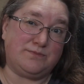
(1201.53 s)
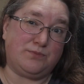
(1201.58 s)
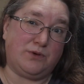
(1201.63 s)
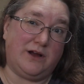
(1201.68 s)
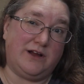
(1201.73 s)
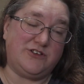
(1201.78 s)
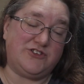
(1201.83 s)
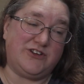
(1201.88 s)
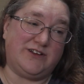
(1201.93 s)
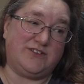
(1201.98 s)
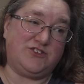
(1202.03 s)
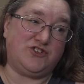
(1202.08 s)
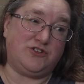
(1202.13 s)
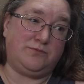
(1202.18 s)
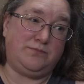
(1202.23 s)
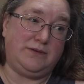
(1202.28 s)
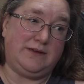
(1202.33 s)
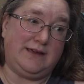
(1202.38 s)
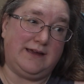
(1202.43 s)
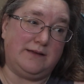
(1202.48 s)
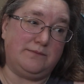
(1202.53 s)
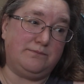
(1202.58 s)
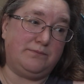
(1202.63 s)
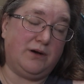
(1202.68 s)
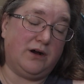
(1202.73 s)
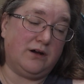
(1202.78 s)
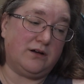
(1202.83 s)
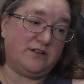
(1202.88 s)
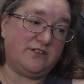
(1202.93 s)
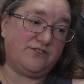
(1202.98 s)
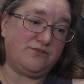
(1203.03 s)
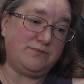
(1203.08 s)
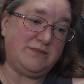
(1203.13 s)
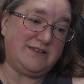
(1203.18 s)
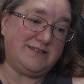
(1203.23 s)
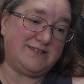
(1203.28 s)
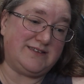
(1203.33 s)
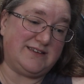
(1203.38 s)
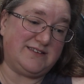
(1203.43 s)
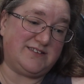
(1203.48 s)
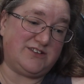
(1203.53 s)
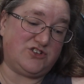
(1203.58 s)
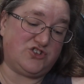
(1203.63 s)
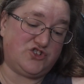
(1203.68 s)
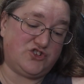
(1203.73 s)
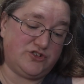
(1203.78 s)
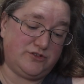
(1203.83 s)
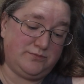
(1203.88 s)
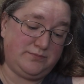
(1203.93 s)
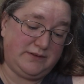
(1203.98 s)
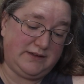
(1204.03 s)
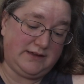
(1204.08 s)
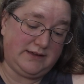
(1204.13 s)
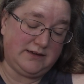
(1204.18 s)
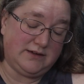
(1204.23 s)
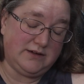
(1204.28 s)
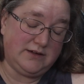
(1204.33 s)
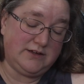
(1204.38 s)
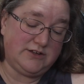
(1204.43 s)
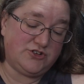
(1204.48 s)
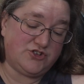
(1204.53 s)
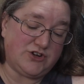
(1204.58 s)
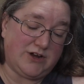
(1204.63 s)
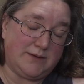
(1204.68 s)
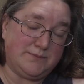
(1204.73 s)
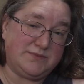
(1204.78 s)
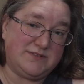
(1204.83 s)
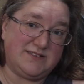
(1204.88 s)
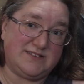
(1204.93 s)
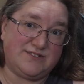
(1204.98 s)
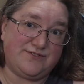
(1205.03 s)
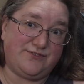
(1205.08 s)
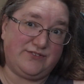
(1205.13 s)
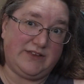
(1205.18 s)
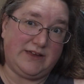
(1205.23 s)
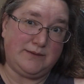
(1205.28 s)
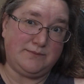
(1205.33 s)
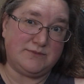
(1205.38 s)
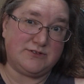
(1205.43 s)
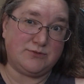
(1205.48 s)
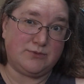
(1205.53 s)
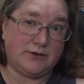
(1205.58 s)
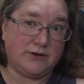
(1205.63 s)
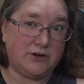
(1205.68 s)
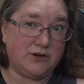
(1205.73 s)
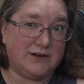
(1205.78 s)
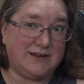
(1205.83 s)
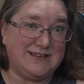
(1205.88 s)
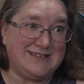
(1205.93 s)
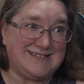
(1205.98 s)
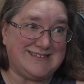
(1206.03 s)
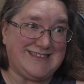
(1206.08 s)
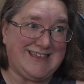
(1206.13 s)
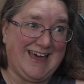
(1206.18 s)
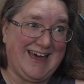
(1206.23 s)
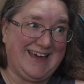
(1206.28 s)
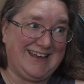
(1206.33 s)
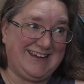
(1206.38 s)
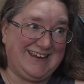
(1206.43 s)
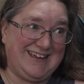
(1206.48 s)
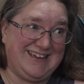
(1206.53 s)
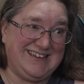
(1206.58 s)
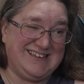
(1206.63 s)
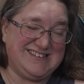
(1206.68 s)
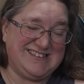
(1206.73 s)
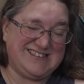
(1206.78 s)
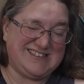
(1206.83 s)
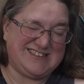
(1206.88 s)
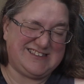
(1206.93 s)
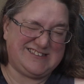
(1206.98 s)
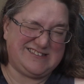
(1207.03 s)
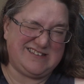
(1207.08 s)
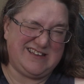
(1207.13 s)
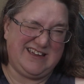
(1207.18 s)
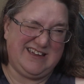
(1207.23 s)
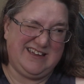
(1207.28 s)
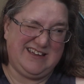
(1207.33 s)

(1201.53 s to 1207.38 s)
project should be, and part of me says it should be Chomps' flame sweater, because that is